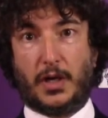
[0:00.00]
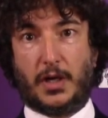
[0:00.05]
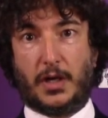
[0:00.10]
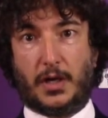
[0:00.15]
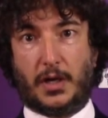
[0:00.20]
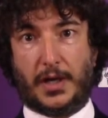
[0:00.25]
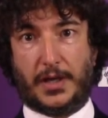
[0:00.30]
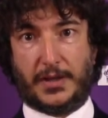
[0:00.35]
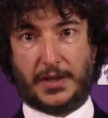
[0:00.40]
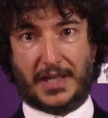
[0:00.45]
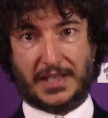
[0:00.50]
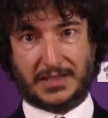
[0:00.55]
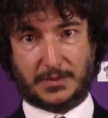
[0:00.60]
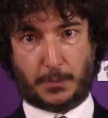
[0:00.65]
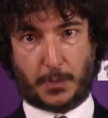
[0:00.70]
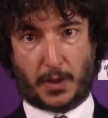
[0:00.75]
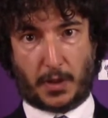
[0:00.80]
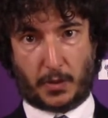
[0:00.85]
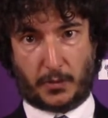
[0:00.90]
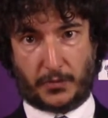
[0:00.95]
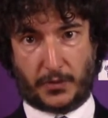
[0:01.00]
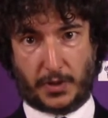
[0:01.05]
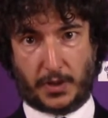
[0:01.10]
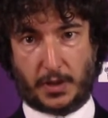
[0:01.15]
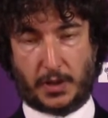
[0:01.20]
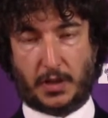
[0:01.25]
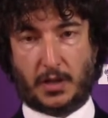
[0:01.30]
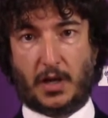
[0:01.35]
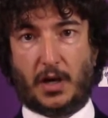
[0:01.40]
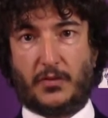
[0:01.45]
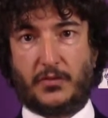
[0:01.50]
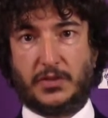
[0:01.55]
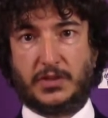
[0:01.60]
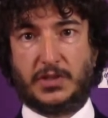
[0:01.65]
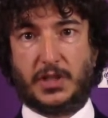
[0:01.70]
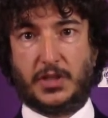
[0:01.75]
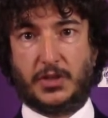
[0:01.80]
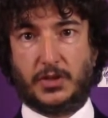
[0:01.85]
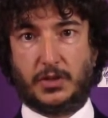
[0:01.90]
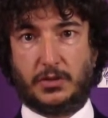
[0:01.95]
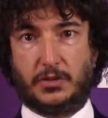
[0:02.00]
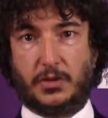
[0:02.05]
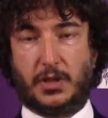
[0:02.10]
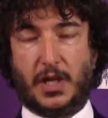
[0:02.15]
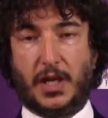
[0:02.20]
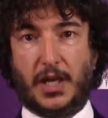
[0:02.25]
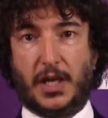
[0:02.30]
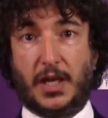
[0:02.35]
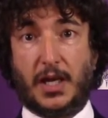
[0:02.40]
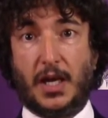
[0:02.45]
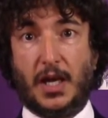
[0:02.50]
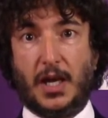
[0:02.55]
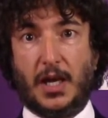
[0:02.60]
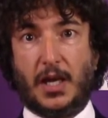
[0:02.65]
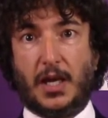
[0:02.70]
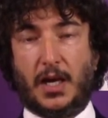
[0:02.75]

and that's part of the conversation today,